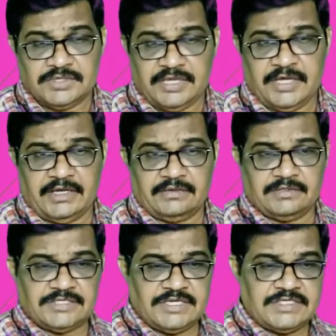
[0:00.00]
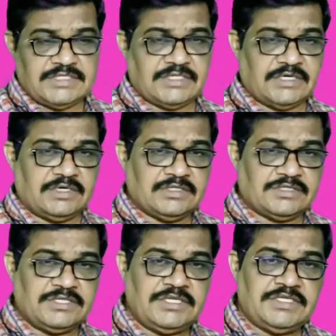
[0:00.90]
here since
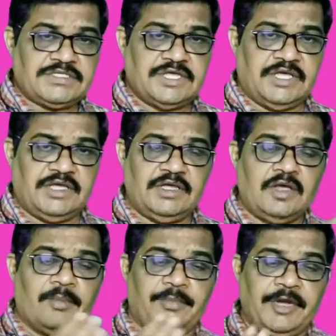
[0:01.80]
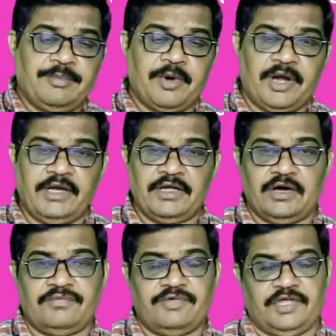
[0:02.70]
C is the midpoint
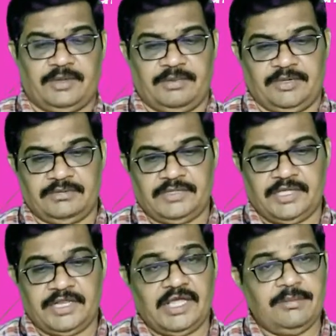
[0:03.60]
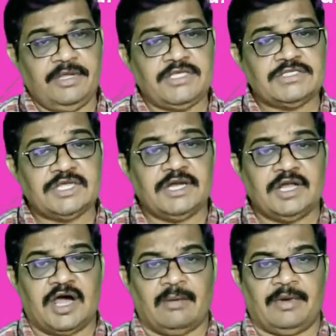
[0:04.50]
of AB, here AB is the
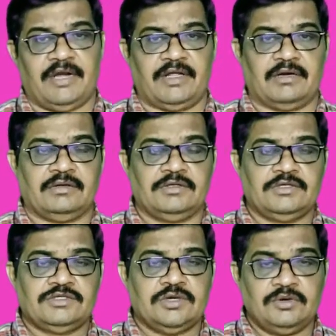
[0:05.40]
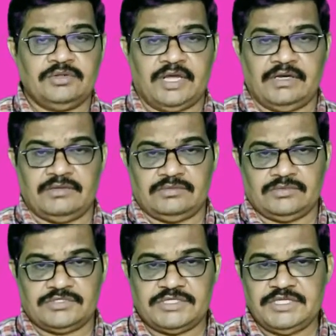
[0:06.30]
diameter. So then
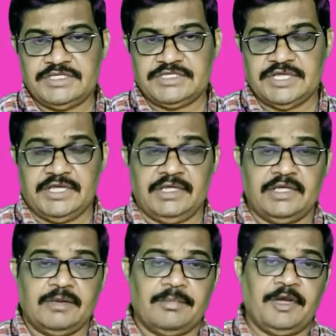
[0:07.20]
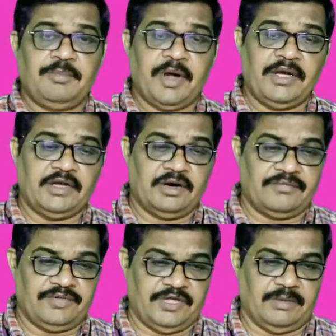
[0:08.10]
C is the midpoint
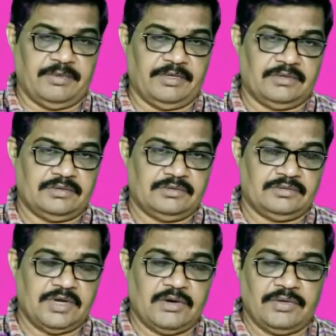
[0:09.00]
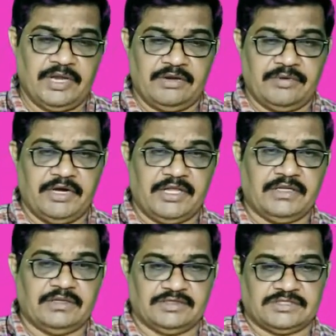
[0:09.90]
of AB. Now we are
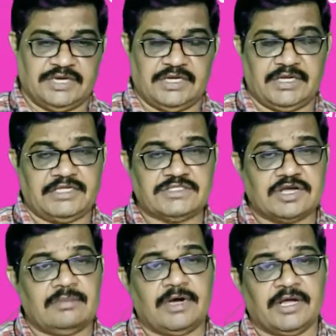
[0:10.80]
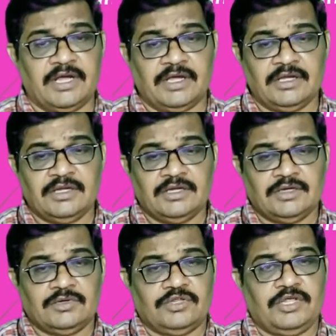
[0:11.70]
equating the center h, k
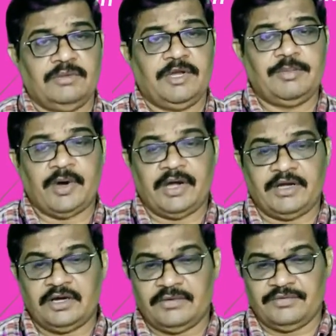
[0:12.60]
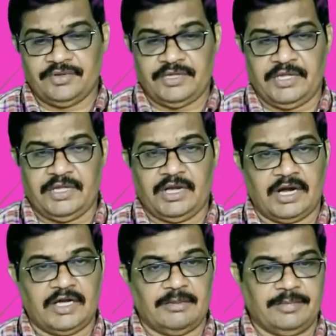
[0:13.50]
to the midpoint of A
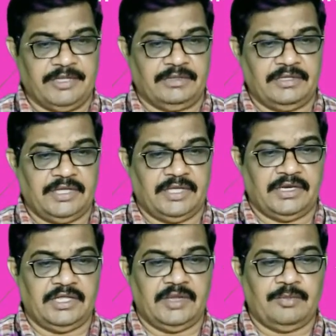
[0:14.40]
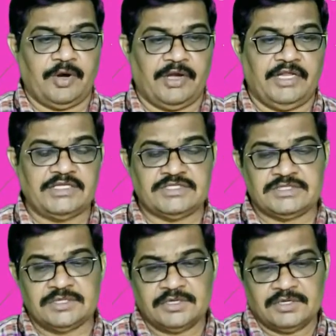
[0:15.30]
and B. Here A point is